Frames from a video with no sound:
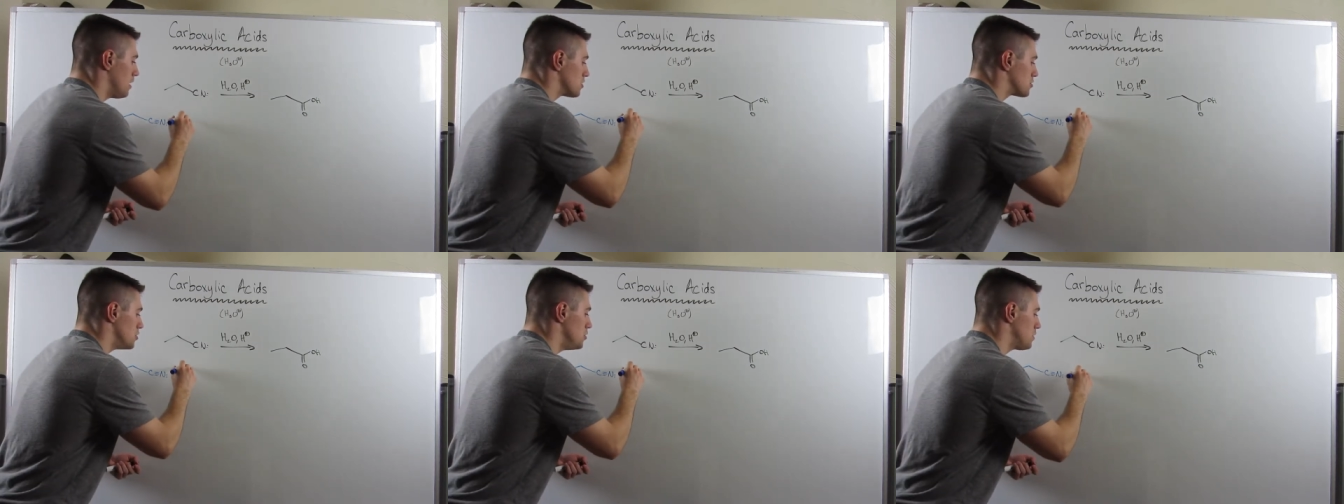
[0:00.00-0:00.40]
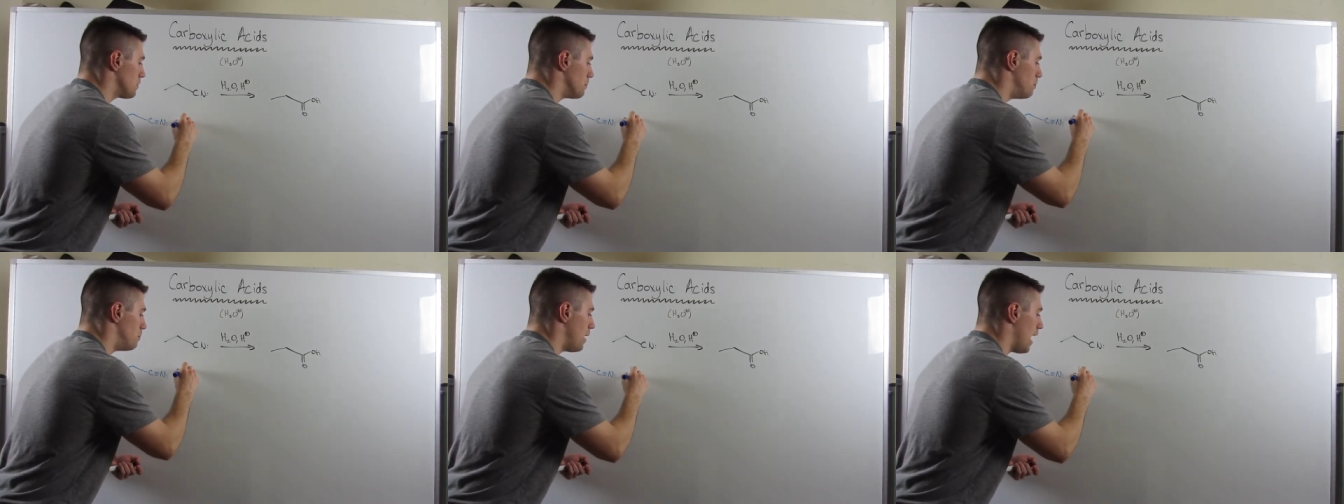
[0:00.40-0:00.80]
So you
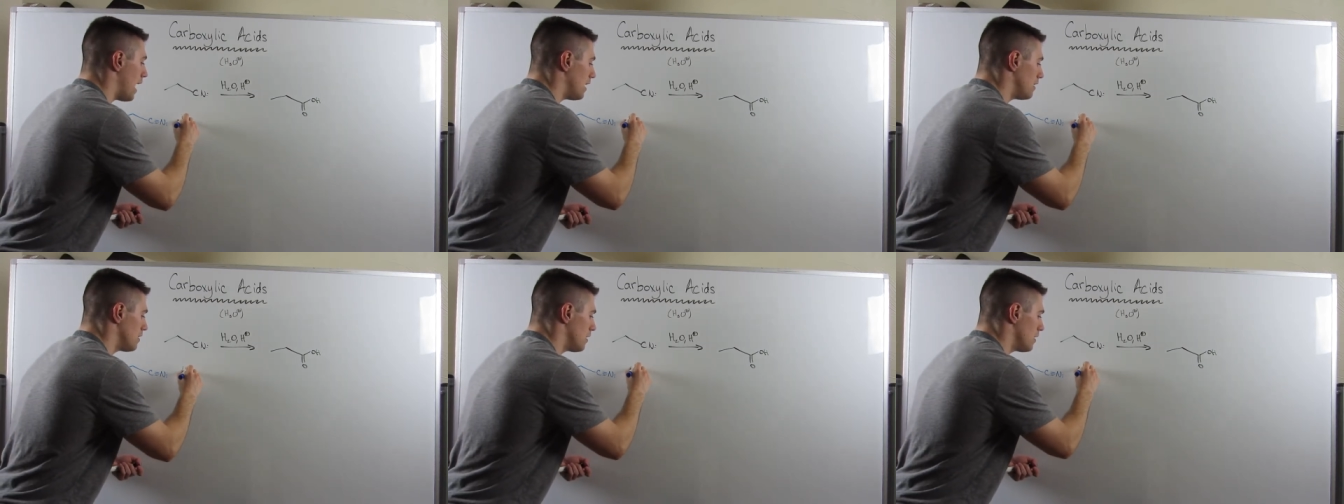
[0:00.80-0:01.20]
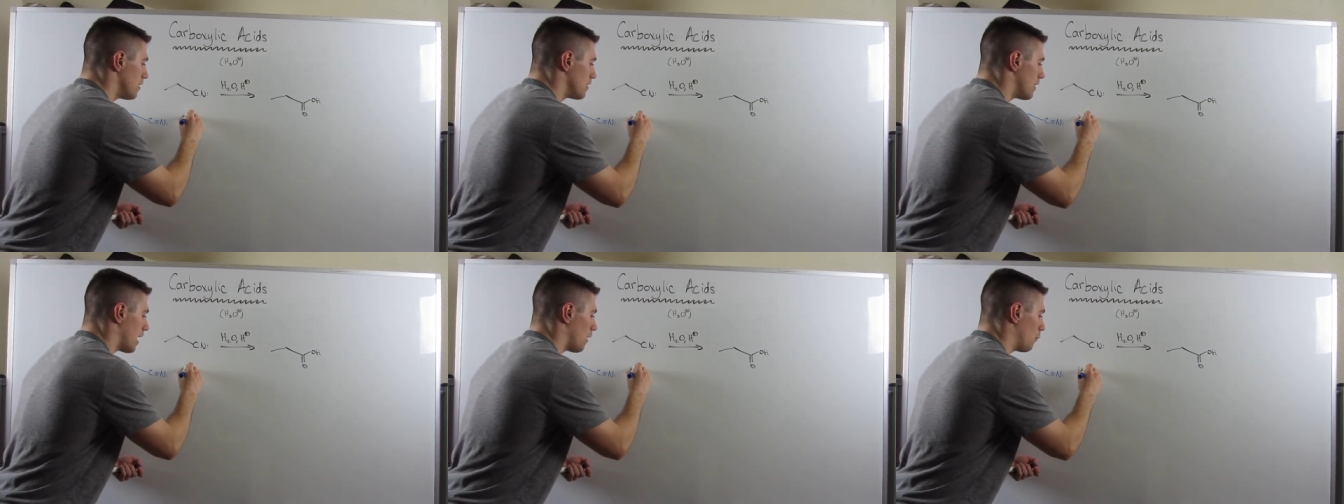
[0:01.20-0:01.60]
can bet
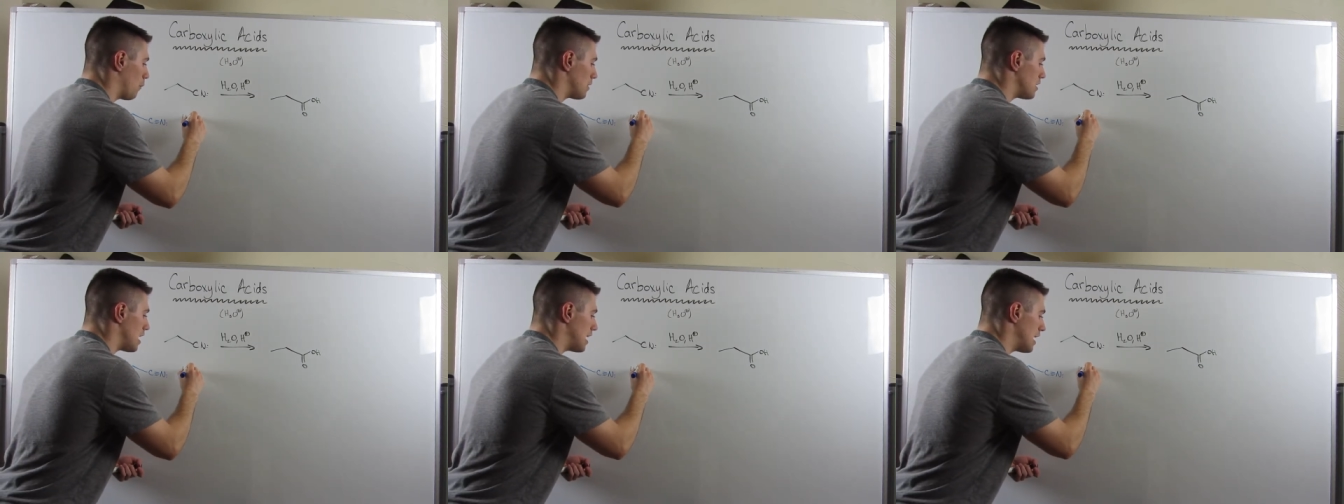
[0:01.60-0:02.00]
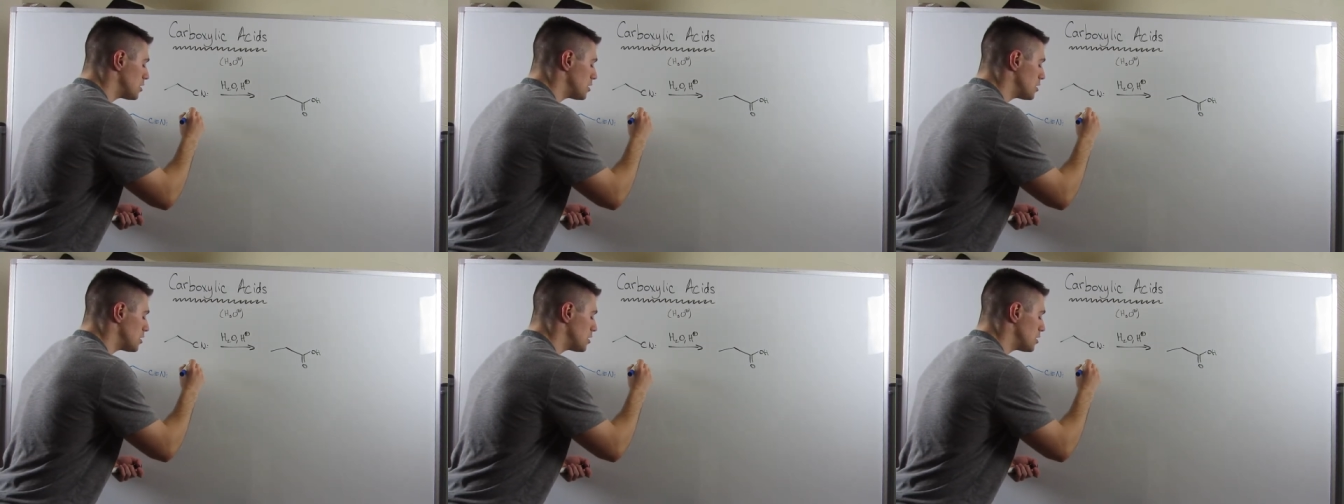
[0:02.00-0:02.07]
that when an